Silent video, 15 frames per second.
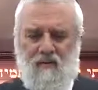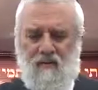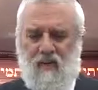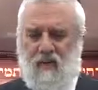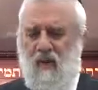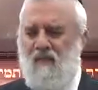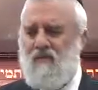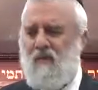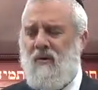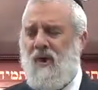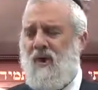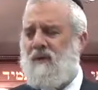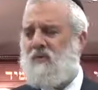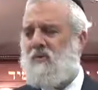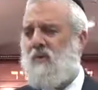We covered
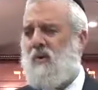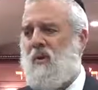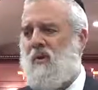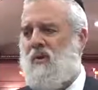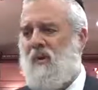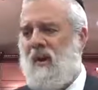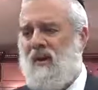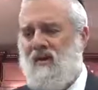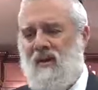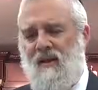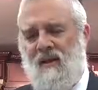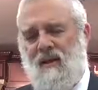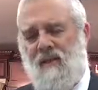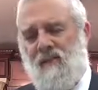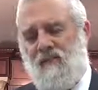last week the
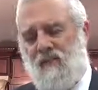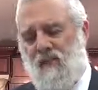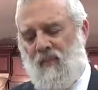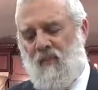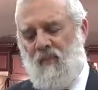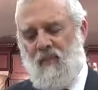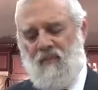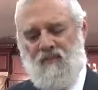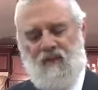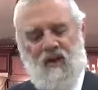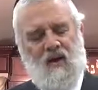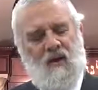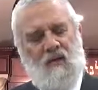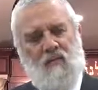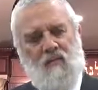idea of
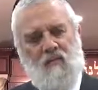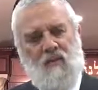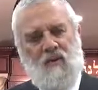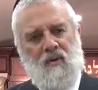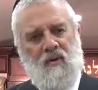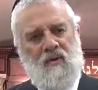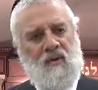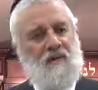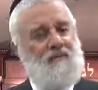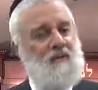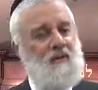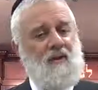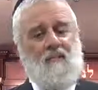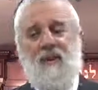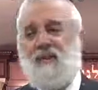how it
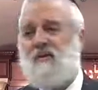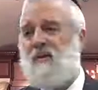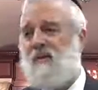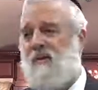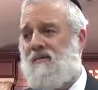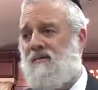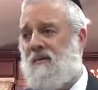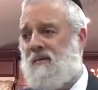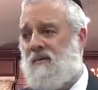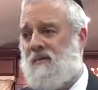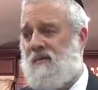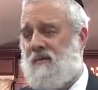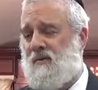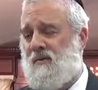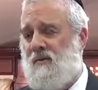definitely makes a
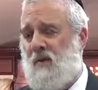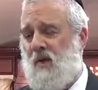difference